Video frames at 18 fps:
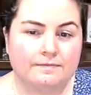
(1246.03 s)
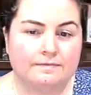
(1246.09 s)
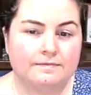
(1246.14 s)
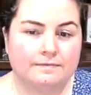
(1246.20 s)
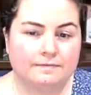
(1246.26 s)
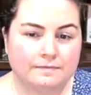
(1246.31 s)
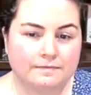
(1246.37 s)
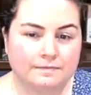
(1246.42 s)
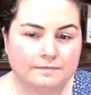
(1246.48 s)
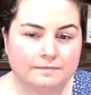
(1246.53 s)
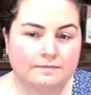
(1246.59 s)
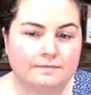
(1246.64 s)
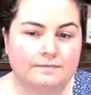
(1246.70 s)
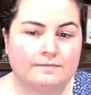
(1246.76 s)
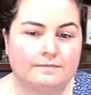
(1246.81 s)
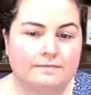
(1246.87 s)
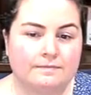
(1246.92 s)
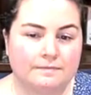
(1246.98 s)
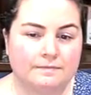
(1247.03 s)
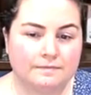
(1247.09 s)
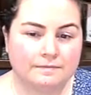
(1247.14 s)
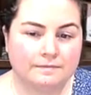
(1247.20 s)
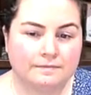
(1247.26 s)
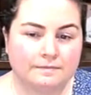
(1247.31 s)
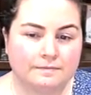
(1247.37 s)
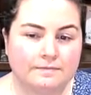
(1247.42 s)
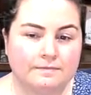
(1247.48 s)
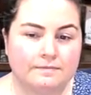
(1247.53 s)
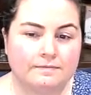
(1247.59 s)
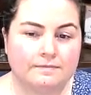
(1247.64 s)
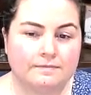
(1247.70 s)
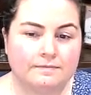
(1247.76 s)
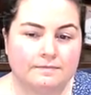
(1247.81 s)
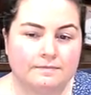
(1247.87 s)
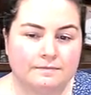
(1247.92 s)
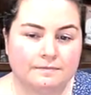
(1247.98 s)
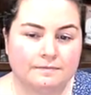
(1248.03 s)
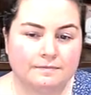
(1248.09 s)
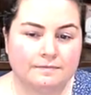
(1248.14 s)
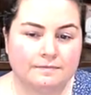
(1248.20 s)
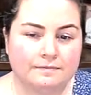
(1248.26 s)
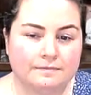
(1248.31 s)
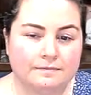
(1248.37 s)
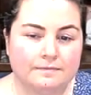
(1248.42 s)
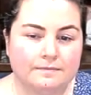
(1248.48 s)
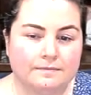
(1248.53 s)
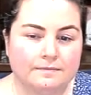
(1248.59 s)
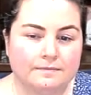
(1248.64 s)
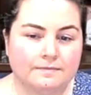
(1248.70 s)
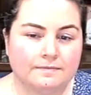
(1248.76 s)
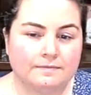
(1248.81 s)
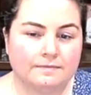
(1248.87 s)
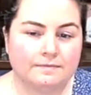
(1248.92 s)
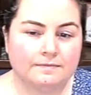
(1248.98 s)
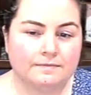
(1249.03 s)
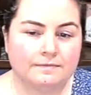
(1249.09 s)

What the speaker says: No words are spoken by the person on screen.